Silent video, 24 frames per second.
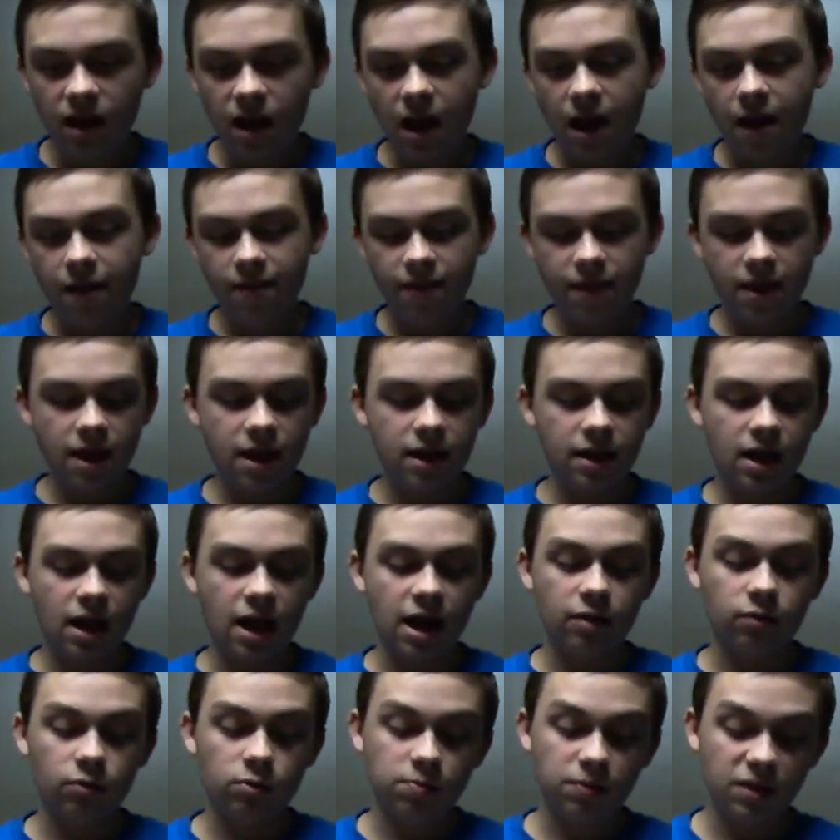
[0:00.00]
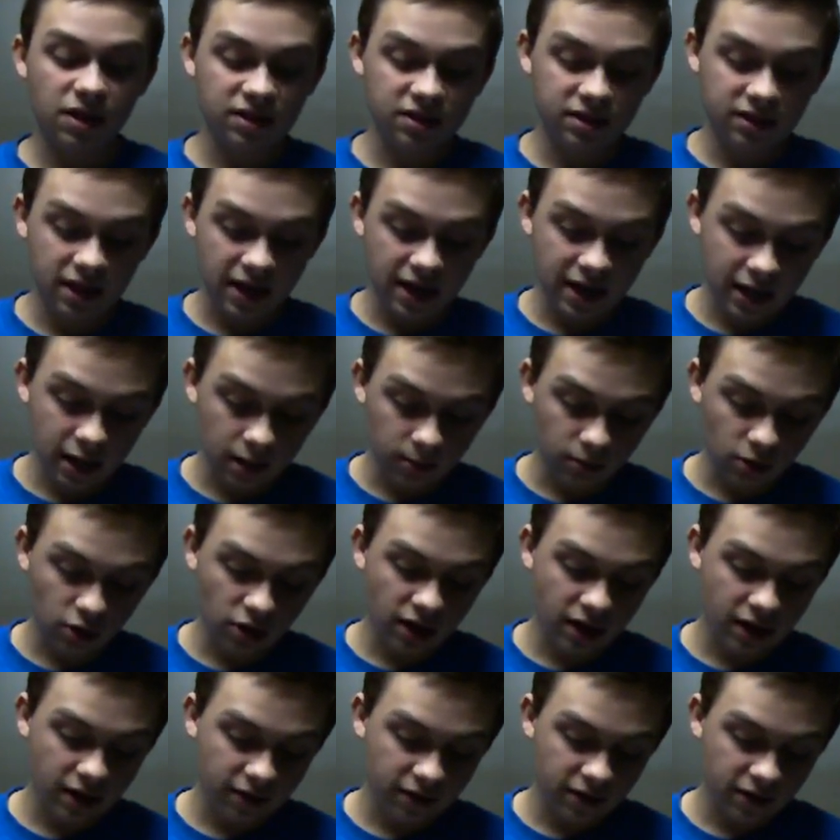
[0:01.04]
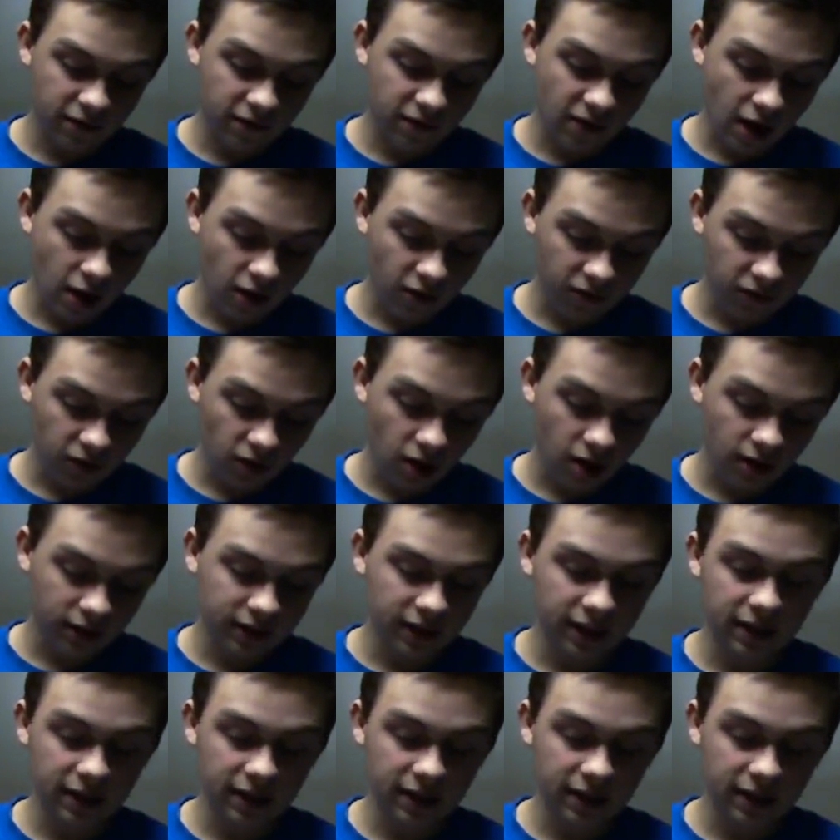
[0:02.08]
and then I replaced the hammer and the valve lock,